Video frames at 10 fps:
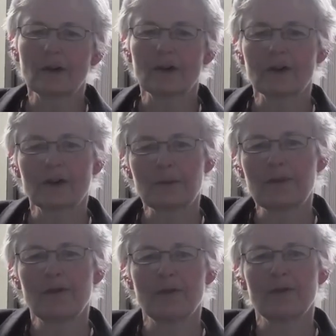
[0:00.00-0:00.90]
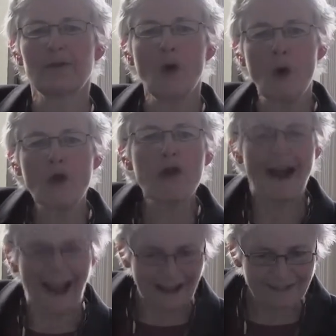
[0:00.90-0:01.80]
a sort of before
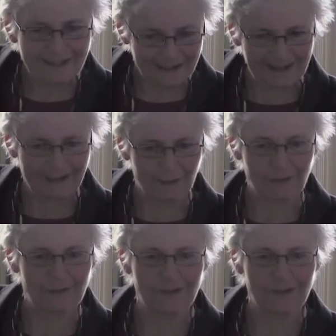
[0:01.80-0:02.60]
that even,